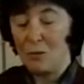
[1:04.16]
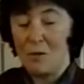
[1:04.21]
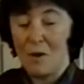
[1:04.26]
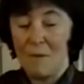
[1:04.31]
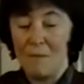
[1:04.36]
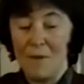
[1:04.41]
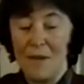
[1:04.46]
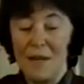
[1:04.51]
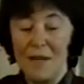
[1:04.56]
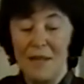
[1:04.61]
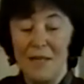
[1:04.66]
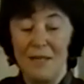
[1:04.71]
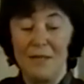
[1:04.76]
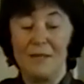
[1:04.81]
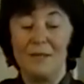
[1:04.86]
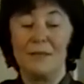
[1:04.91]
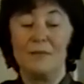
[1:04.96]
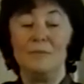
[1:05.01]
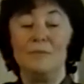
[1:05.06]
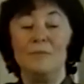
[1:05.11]
to
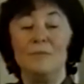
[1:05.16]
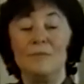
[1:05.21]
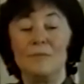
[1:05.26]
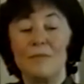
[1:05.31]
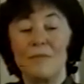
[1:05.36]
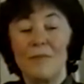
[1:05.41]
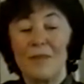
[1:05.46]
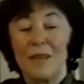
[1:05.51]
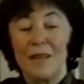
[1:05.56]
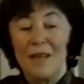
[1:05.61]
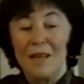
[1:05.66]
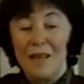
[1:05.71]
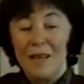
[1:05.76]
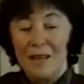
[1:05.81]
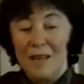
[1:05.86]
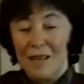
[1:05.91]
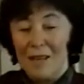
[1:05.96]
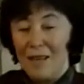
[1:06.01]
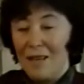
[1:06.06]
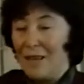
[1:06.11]
America.
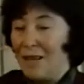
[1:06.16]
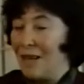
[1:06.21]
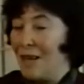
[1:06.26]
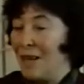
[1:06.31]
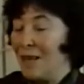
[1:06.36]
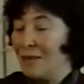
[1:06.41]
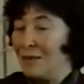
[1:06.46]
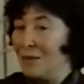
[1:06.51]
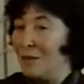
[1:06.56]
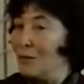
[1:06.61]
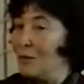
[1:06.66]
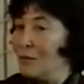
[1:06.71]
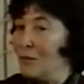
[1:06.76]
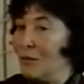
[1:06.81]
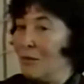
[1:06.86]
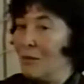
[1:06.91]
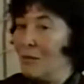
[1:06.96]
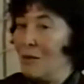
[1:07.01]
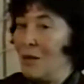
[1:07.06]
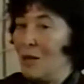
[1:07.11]
And
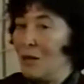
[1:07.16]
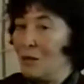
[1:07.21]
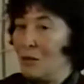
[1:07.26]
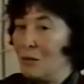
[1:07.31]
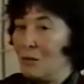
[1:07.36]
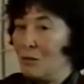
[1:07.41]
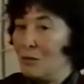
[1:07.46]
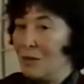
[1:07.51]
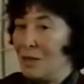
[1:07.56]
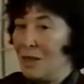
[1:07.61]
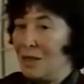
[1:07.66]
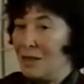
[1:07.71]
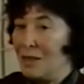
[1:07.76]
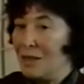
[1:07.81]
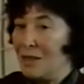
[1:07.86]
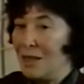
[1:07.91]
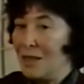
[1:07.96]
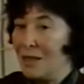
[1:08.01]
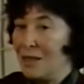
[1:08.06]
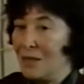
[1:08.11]
going through these
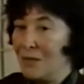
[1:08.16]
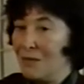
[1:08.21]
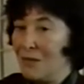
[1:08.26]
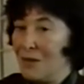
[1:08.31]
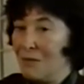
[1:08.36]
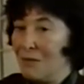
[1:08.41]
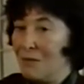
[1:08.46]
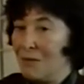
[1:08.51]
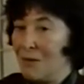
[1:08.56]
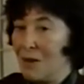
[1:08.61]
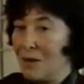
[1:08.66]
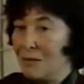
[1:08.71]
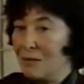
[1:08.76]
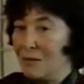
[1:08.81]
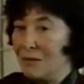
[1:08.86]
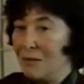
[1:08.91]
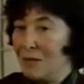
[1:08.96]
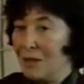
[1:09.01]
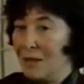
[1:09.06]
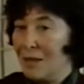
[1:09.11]
things, we
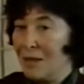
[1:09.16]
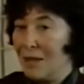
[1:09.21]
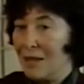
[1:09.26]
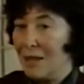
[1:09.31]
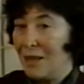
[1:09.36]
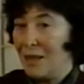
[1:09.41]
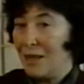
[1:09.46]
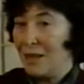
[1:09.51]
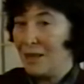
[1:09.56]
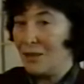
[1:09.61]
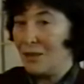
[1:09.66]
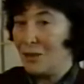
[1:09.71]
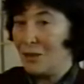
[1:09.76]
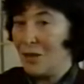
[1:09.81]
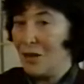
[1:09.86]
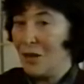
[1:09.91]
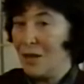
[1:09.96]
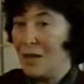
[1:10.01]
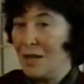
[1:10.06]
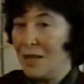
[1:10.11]
found a
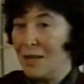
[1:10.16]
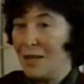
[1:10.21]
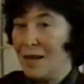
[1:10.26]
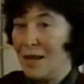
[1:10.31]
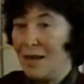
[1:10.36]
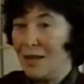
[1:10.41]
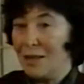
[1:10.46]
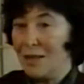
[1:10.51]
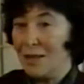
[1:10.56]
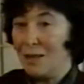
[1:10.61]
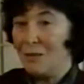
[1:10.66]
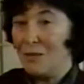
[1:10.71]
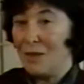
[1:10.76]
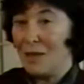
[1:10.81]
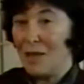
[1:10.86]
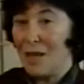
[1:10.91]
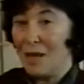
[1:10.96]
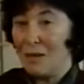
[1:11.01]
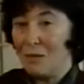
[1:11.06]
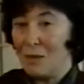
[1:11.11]
drawing I did
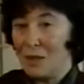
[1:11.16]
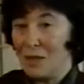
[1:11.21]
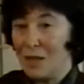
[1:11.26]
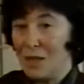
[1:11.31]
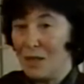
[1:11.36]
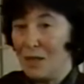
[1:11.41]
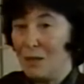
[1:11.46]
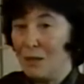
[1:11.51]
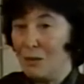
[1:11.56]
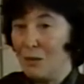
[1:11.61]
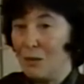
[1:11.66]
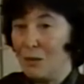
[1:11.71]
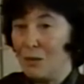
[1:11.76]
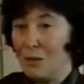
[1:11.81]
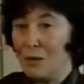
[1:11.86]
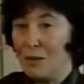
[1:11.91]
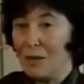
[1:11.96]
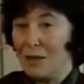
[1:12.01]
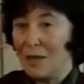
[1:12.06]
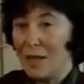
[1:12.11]
when I was a little
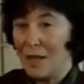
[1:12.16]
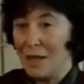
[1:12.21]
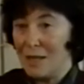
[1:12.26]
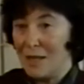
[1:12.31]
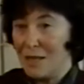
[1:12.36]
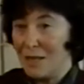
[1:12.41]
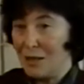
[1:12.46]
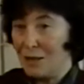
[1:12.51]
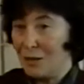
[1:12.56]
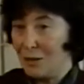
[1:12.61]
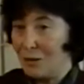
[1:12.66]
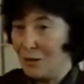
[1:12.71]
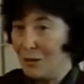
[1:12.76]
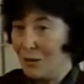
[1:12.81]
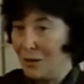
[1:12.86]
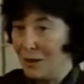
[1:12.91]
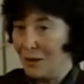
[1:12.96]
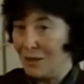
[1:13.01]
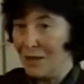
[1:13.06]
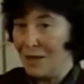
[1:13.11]
girl, 10 years
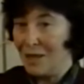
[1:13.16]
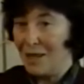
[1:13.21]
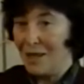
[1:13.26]
old.